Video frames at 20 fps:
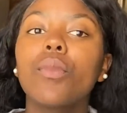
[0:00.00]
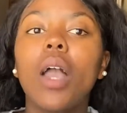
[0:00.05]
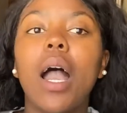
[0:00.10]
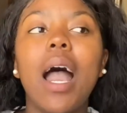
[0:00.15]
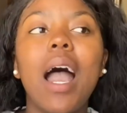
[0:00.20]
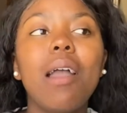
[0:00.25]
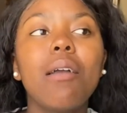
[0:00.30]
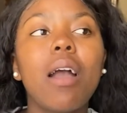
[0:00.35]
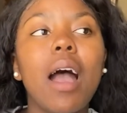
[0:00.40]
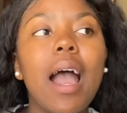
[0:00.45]

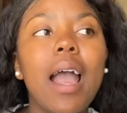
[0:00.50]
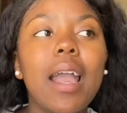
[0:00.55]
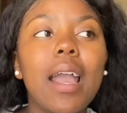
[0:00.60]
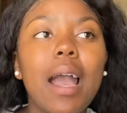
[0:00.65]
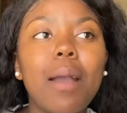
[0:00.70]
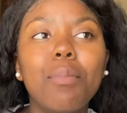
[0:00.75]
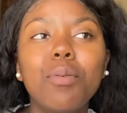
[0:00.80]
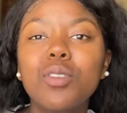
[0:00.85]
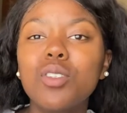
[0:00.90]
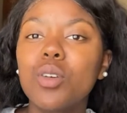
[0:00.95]

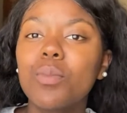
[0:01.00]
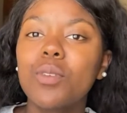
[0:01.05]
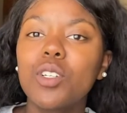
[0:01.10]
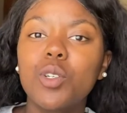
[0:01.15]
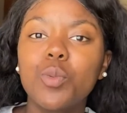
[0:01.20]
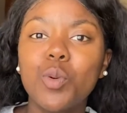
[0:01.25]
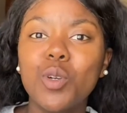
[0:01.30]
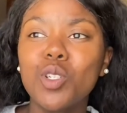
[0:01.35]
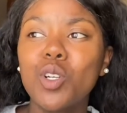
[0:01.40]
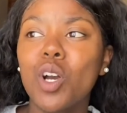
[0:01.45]
I put so
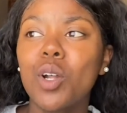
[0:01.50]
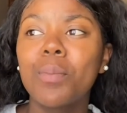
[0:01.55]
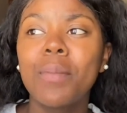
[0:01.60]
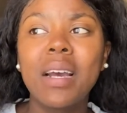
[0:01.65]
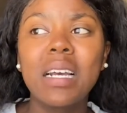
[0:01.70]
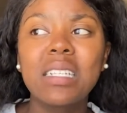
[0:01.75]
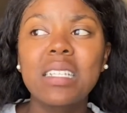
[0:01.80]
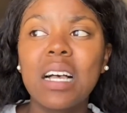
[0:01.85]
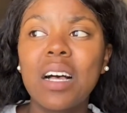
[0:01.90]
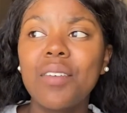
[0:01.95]
much pressure on
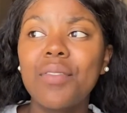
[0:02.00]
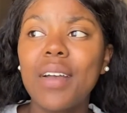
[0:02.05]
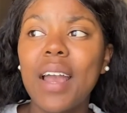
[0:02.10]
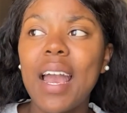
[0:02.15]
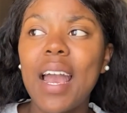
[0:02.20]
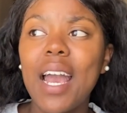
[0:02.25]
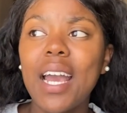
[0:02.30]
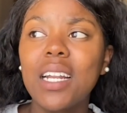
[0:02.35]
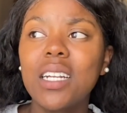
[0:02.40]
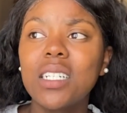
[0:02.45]
myself,
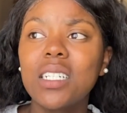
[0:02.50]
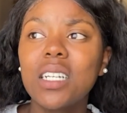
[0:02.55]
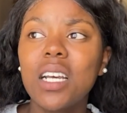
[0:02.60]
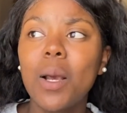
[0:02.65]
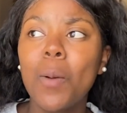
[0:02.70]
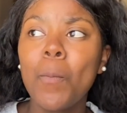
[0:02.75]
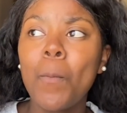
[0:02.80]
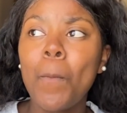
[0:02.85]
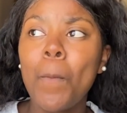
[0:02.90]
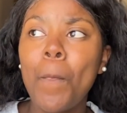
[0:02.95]
and
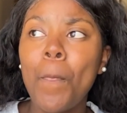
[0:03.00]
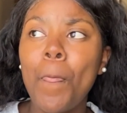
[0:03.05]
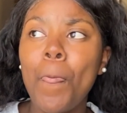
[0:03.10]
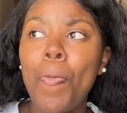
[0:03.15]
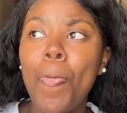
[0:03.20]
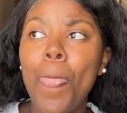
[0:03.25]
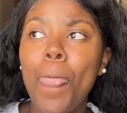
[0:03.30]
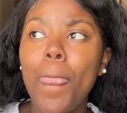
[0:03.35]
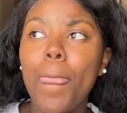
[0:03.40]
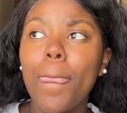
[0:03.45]

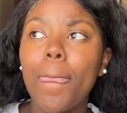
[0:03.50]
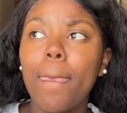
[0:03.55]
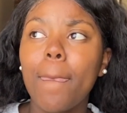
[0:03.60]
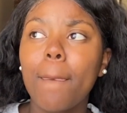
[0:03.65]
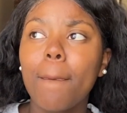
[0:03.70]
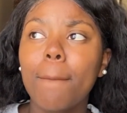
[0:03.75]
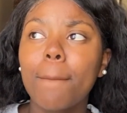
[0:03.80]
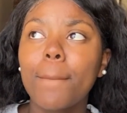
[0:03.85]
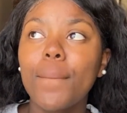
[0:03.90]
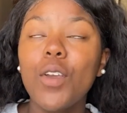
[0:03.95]

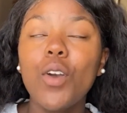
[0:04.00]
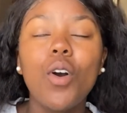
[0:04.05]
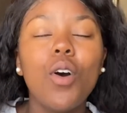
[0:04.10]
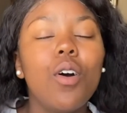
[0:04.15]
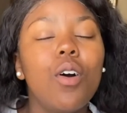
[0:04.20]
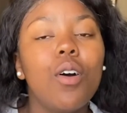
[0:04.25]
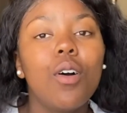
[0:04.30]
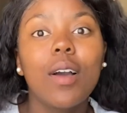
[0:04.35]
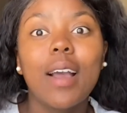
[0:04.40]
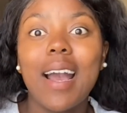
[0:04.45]

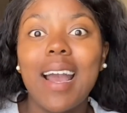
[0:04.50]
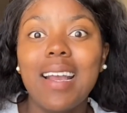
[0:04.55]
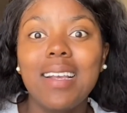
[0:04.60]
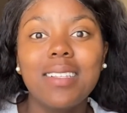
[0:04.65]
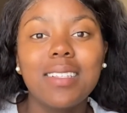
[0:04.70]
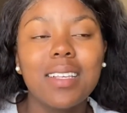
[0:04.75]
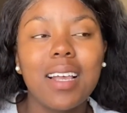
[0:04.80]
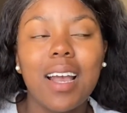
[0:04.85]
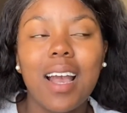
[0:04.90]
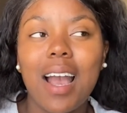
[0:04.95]

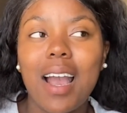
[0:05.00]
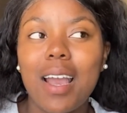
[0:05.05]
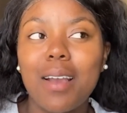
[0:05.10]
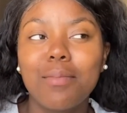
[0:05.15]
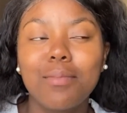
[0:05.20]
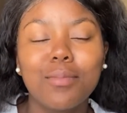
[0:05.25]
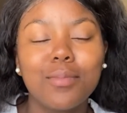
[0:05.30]
I